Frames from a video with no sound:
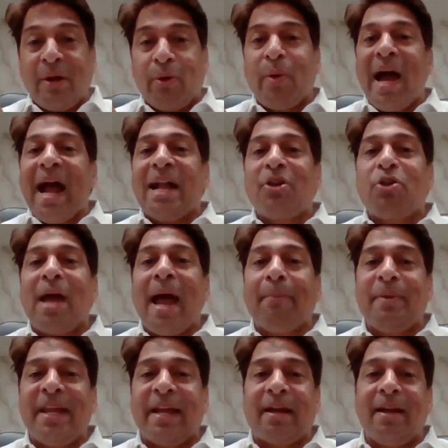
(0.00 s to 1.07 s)
required to
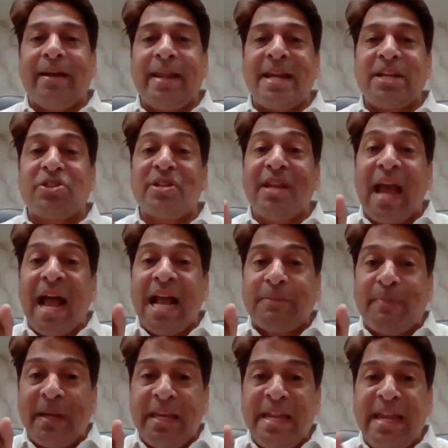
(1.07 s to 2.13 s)
have declaration
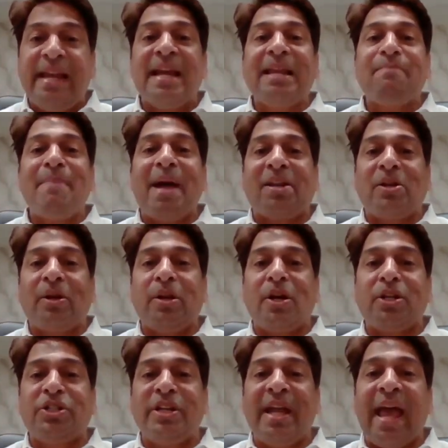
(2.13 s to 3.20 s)
as per Legal
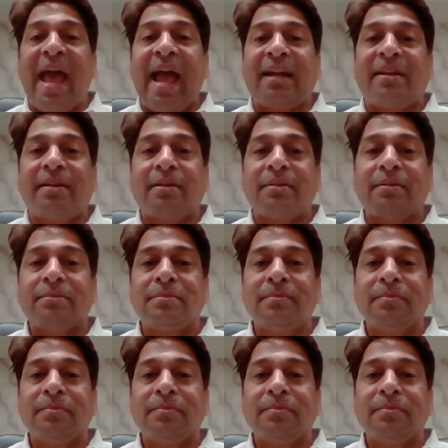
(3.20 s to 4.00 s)
Metrology Act